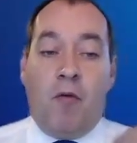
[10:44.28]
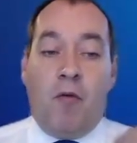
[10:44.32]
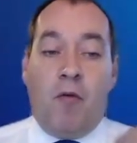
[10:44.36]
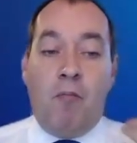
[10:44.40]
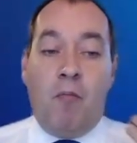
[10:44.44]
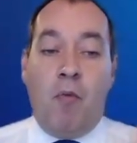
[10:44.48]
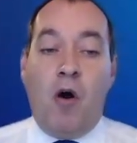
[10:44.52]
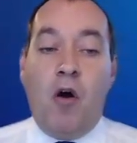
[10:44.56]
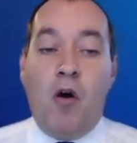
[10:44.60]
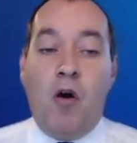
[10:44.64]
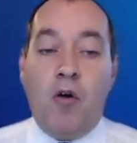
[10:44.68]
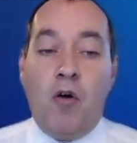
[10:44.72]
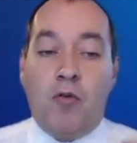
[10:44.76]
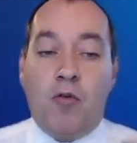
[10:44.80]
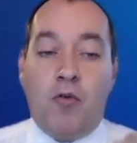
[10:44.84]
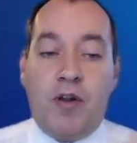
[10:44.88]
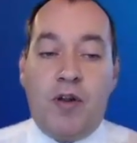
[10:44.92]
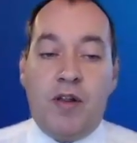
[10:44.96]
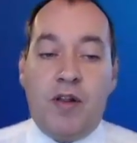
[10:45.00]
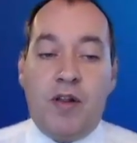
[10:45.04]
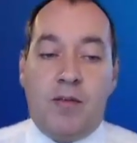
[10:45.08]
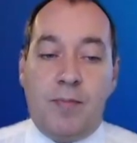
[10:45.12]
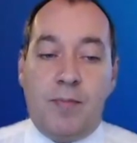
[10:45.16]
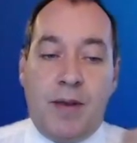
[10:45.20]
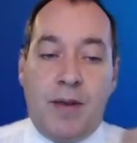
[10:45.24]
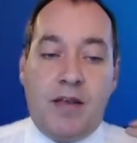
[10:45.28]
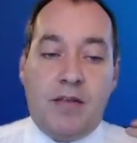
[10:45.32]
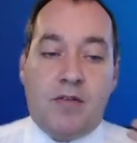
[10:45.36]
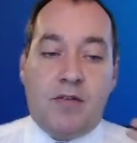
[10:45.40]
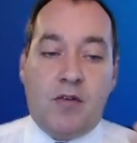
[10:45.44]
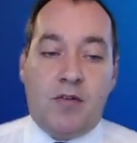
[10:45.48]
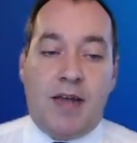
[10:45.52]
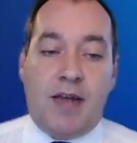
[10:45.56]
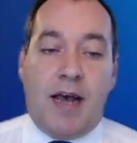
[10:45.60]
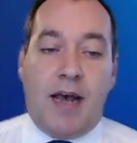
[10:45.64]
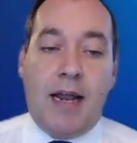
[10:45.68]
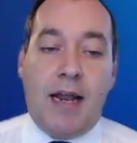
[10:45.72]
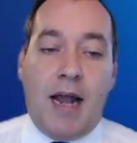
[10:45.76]
the more green
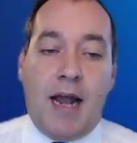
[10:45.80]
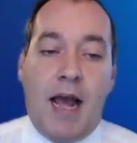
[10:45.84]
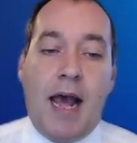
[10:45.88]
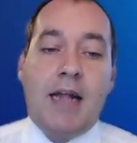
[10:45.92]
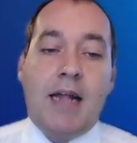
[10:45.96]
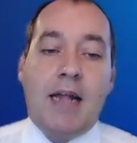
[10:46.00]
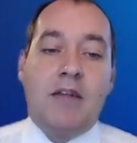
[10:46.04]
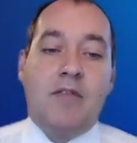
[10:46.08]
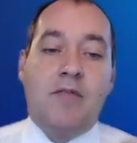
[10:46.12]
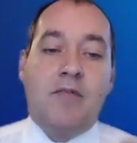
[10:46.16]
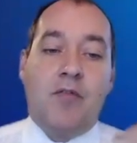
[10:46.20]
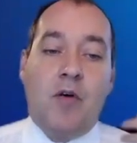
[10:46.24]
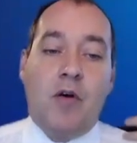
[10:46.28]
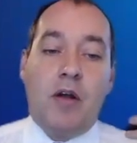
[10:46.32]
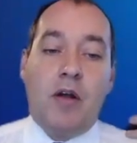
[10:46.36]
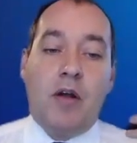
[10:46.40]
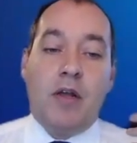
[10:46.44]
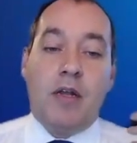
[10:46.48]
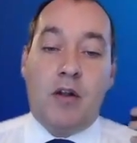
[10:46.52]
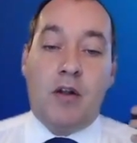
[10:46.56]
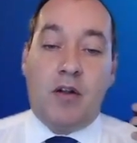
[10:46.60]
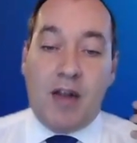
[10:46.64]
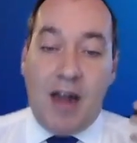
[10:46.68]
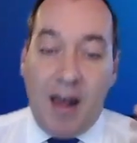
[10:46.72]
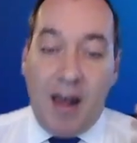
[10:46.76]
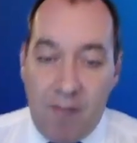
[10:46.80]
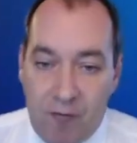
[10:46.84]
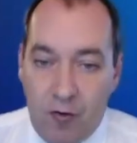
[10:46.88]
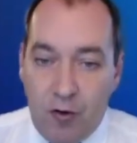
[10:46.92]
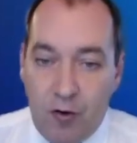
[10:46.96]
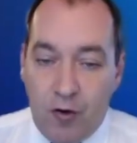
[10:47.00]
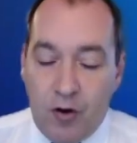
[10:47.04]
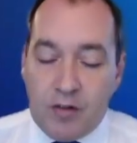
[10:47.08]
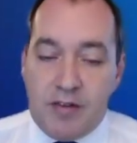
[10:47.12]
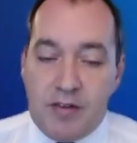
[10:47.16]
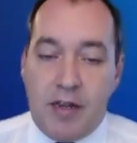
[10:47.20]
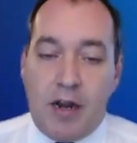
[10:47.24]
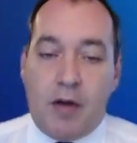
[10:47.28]
space a tile had in an
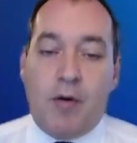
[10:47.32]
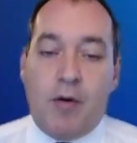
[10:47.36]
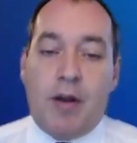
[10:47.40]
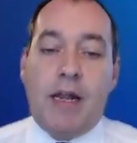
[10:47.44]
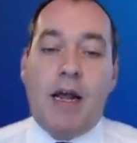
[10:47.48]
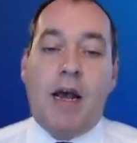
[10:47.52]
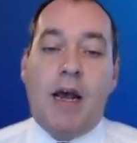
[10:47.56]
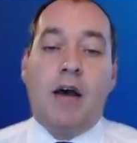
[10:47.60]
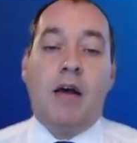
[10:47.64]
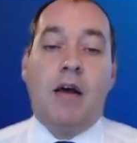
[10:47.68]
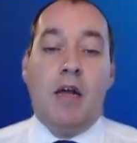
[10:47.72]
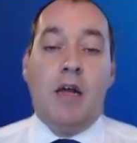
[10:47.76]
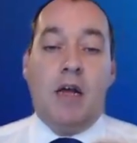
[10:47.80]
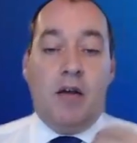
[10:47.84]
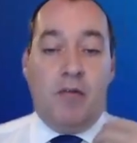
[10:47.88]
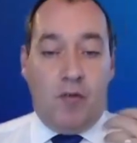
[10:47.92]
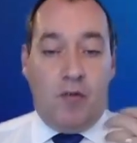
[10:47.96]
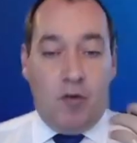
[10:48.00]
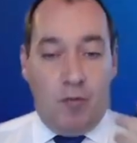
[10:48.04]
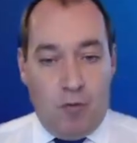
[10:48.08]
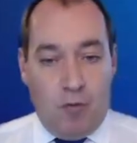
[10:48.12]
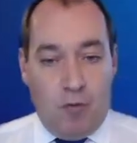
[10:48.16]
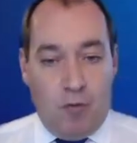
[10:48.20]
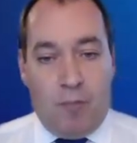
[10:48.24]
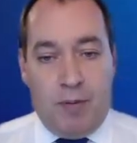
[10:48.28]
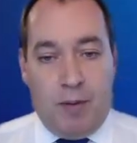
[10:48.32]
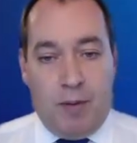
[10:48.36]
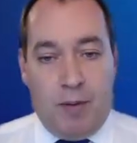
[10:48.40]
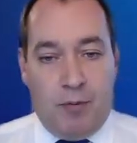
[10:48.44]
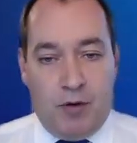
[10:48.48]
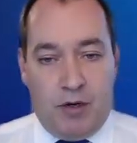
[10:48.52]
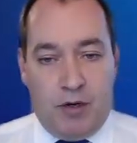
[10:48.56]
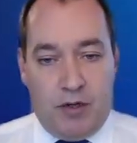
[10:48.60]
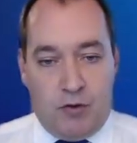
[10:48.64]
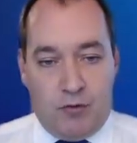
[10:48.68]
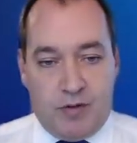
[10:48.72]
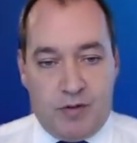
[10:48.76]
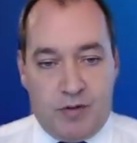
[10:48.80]
affluent area, the more
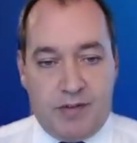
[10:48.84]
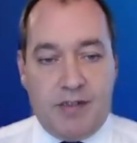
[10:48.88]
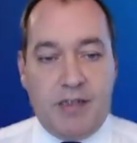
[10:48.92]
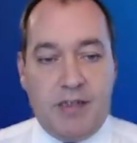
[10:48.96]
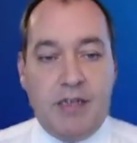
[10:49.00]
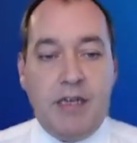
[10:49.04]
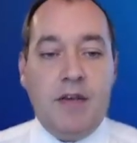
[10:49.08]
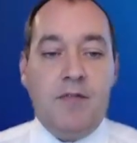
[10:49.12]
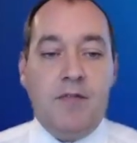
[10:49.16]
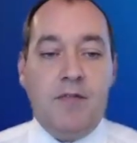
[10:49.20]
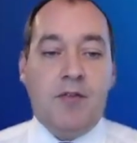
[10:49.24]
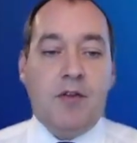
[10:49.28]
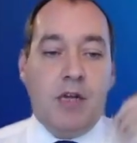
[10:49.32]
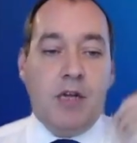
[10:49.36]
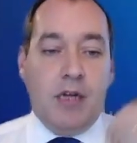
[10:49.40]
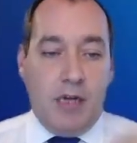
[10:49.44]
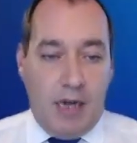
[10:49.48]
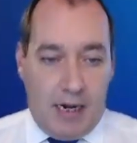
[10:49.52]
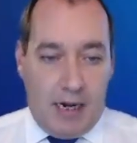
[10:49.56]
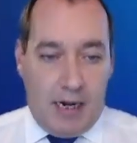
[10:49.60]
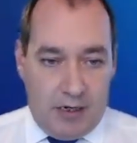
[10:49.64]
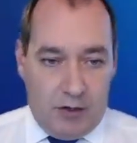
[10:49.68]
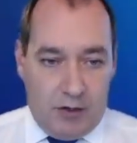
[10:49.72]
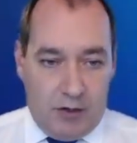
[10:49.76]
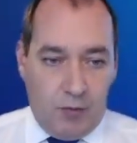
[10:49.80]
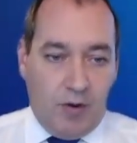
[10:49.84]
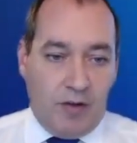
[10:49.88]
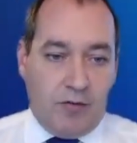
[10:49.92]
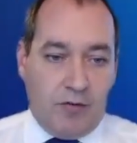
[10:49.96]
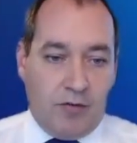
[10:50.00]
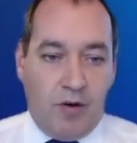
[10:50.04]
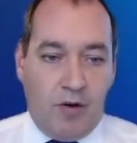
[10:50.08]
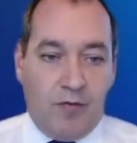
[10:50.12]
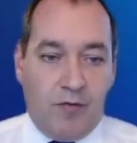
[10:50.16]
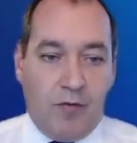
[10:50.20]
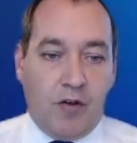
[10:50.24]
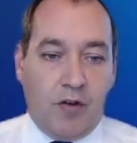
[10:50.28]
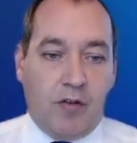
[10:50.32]
people it received, and it
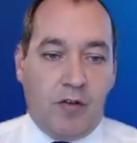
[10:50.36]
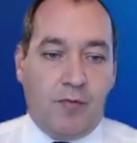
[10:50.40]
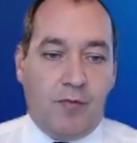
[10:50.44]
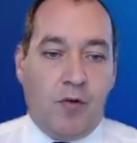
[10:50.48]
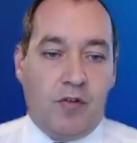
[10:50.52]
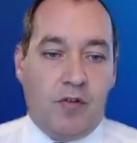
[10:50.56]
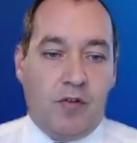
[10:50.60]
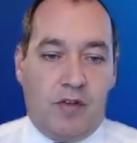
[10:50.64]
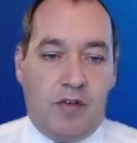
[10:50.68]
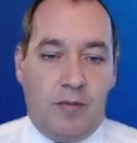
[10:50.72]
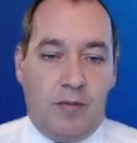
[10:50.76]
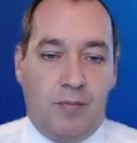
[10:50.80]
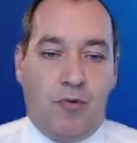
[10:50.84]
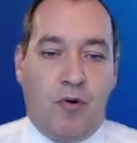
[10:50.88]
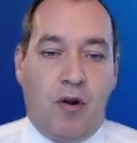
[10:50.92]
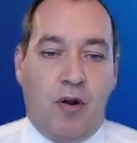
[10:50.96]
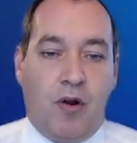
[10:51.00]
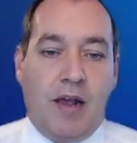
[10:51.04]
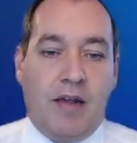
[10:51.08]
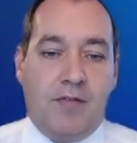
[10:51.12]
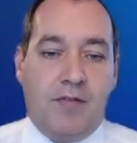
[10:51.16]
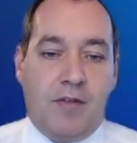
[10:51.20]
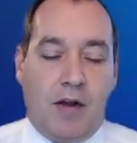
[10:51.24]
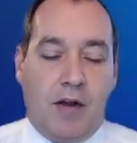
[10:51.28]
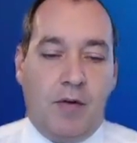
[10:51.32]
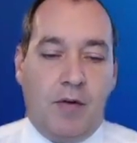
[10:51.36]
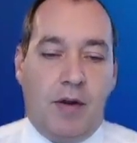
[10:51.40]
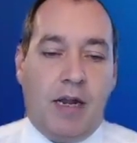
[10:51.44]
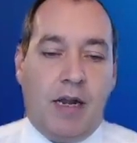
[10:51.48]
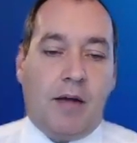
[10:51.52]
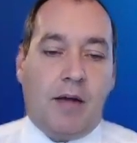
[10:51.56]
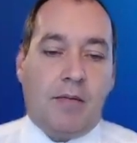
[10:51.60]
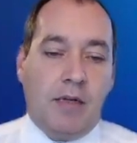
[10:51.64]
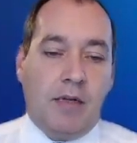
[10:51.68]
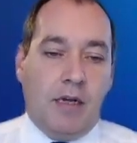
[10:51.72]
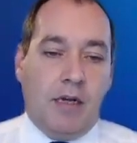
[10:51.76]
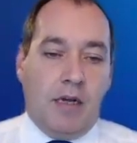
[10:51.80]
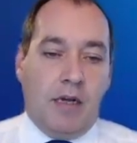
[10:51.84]
was reversed for a deprived
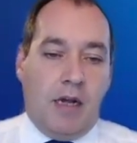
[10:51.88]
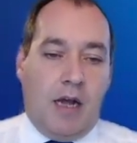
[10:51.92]
area.